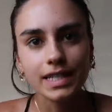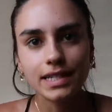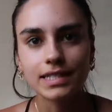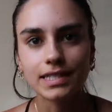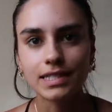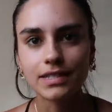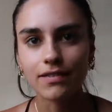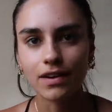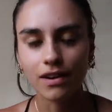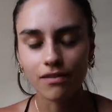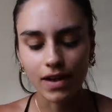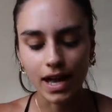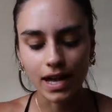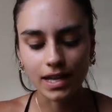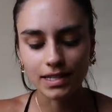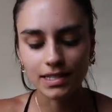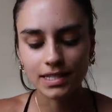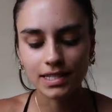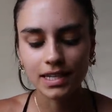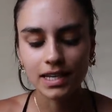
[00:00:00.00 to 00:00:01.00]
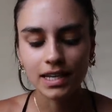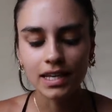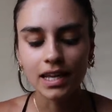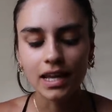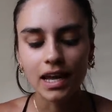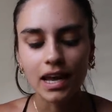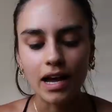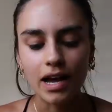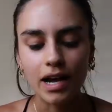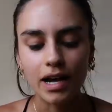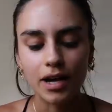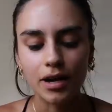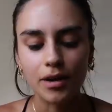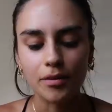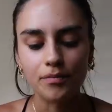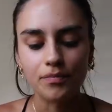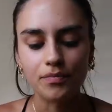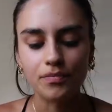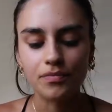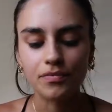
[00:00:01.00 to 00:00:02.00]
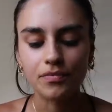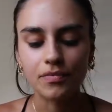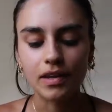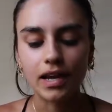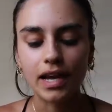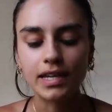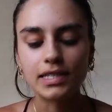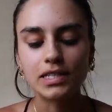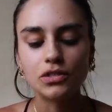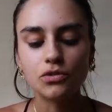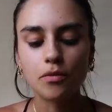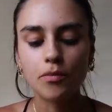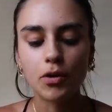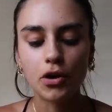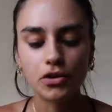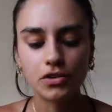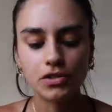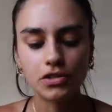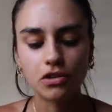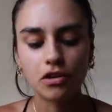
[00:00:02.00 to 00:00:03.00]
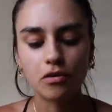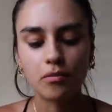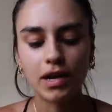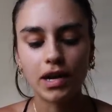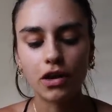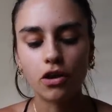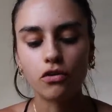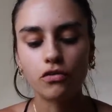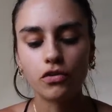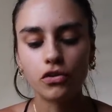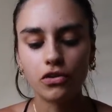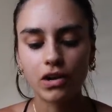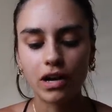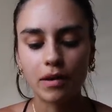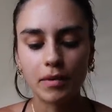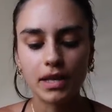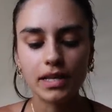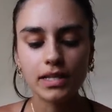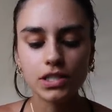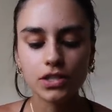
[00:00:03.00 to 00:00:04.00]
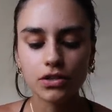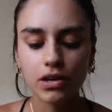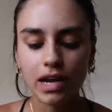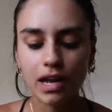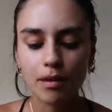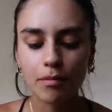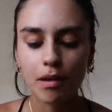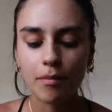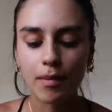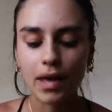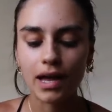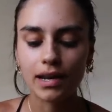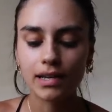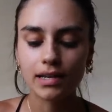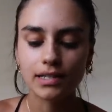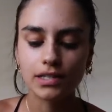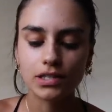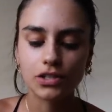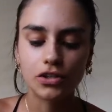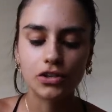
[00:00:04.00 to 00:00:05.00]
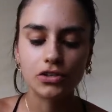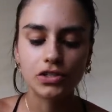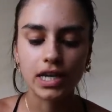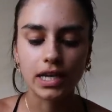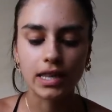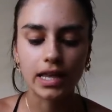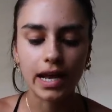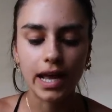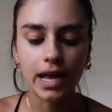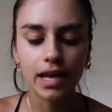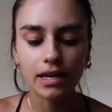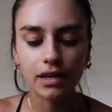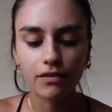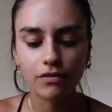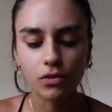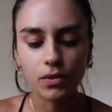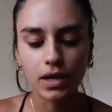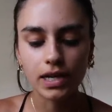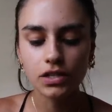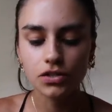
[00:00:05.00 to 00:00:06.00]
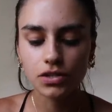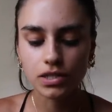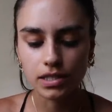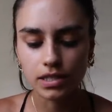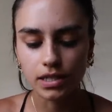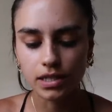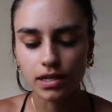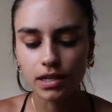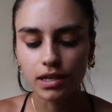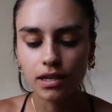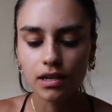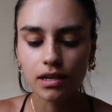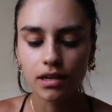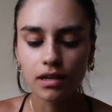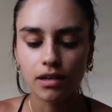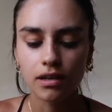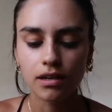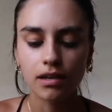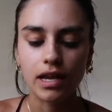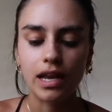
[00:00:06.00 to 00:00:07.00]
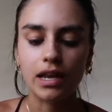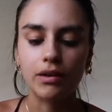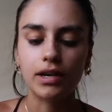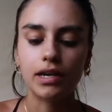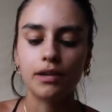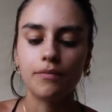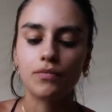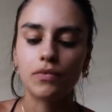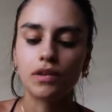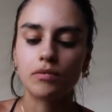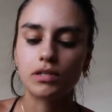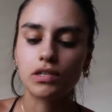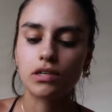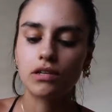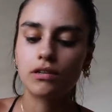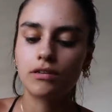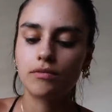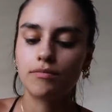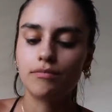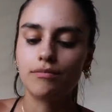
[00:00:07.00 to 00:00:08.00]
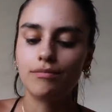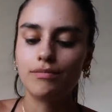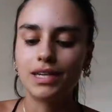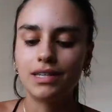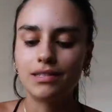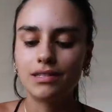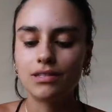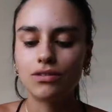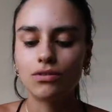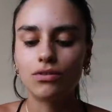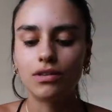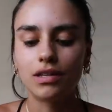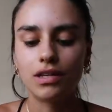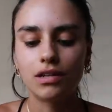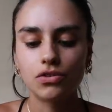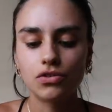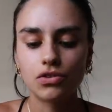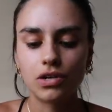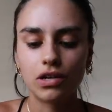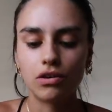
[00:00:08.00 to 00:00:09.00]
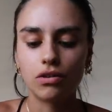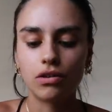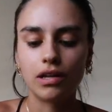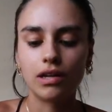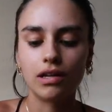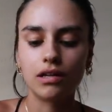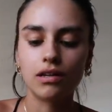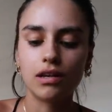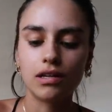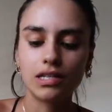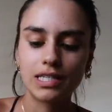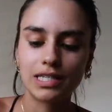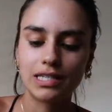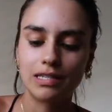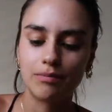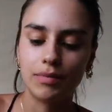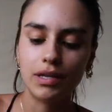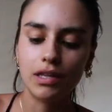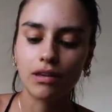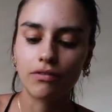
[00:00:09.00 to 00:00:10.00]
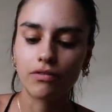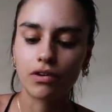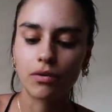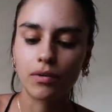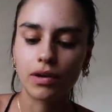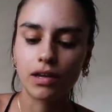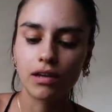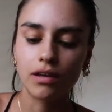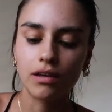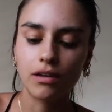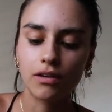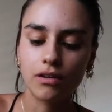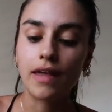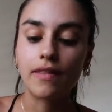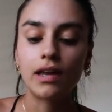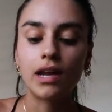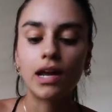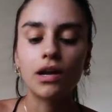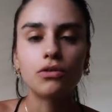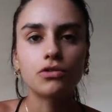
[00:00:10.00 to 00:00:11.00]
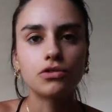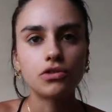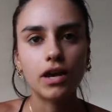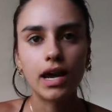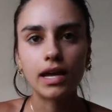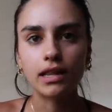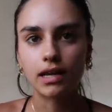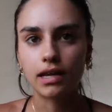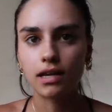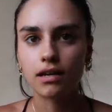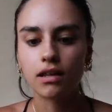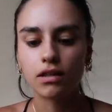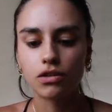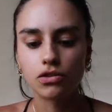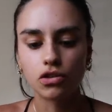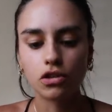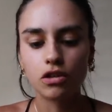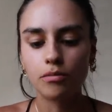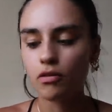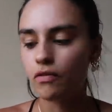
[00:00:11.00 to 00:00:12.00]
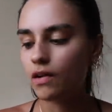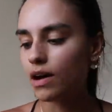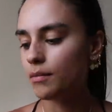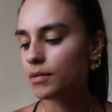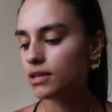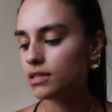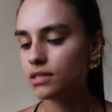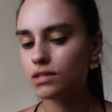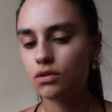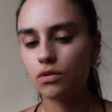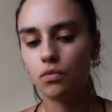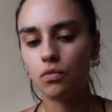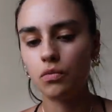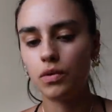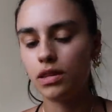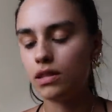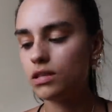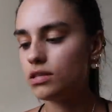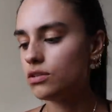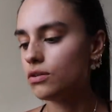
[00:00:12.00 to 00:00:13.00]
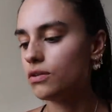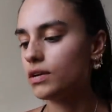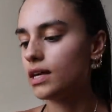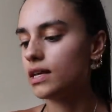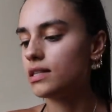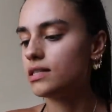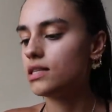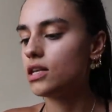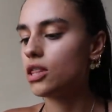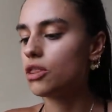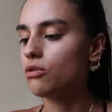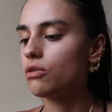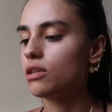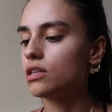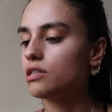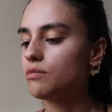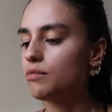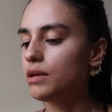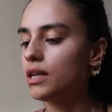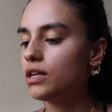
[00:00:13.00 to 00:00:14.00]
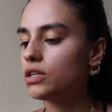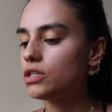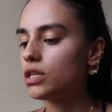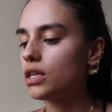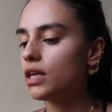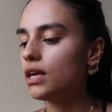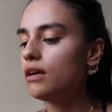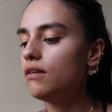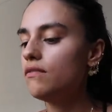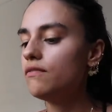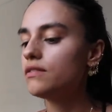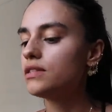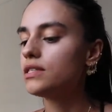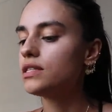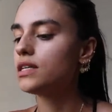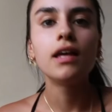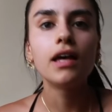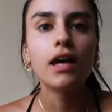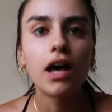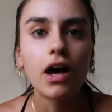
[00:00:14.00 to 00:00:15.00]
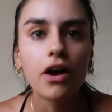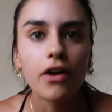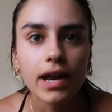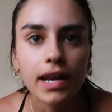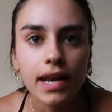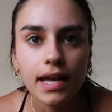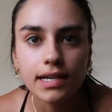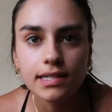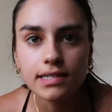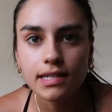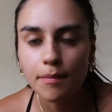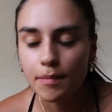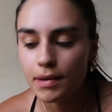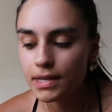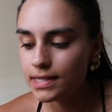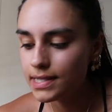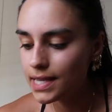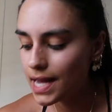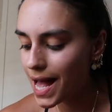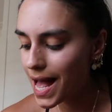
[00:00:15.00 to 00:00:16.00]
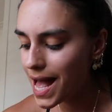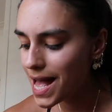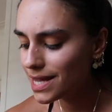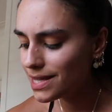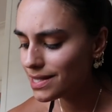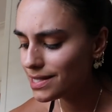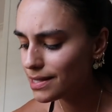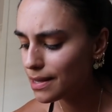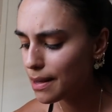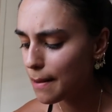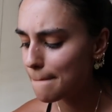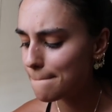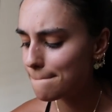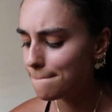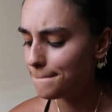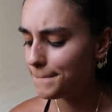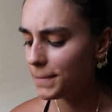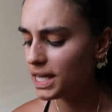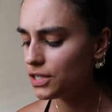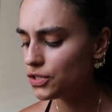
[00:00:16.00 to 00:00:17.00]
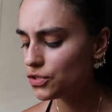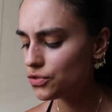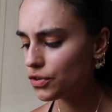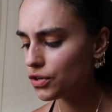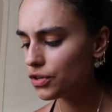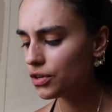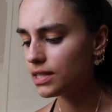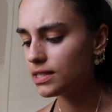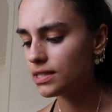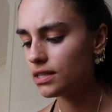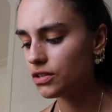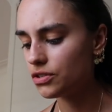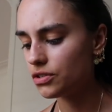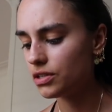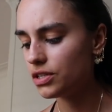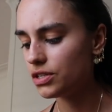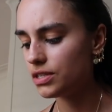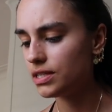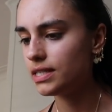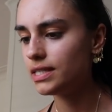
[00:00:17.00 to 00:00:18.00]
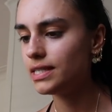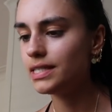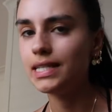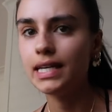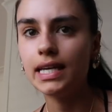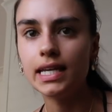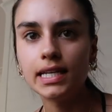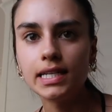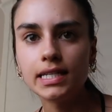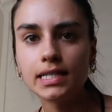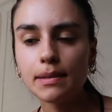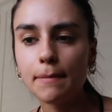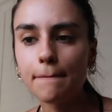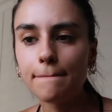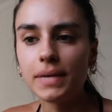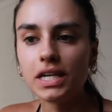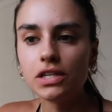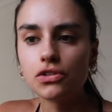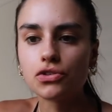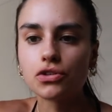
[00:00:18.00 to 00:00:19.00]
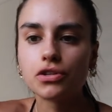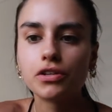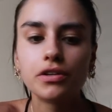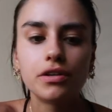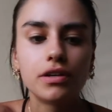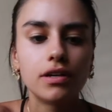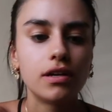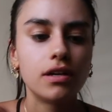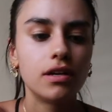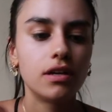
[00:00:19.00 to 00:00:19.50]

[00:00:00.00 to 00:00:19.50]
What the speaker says: Just a fun fact. I did do a post on my Whole Food Gram Instagram about it, so check that out if you are interested. Anyway, I'm just gonna mix this all in and try not let it spill everywhere. And then I also add like another dollop of hummus with soaks through the spinach leaves. All right, next step is to add some beetroot. It's literally just tinned beetroot.